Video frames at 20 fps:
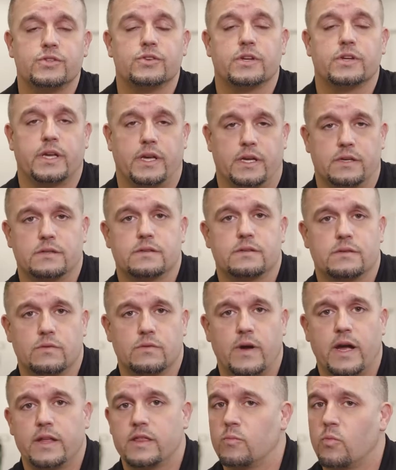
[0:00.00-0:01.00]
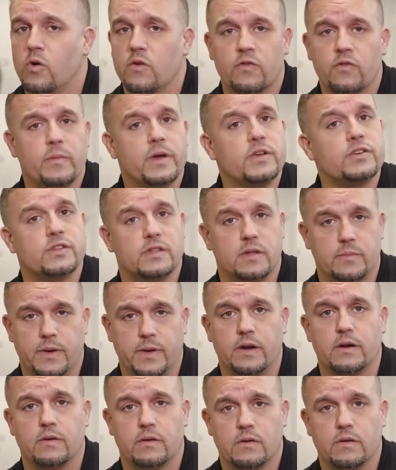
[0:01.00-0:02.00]
your case, right? The more information, the
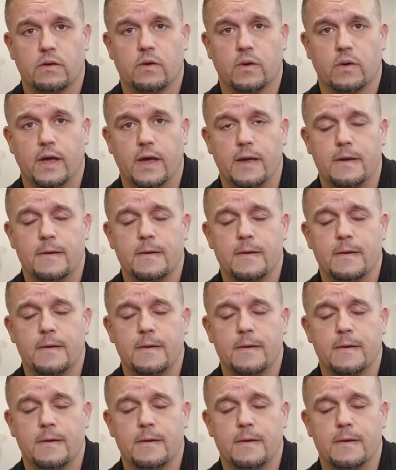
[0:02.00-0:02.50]
better, okay?